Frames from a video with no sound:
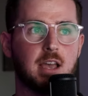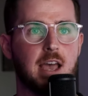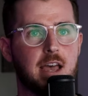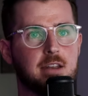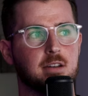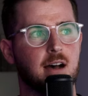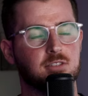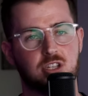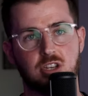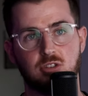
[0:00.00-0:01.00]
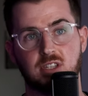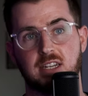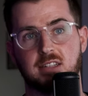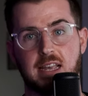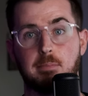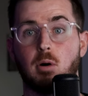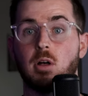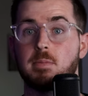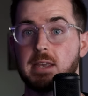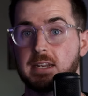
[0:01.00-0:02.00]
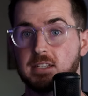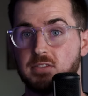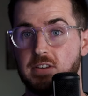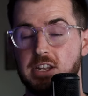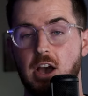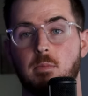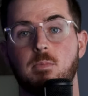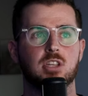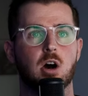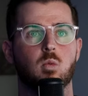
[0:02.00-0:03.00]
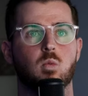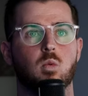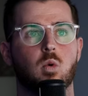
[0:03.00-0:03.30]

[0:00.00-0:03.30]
And obviously you see an example at the beginning of this video. So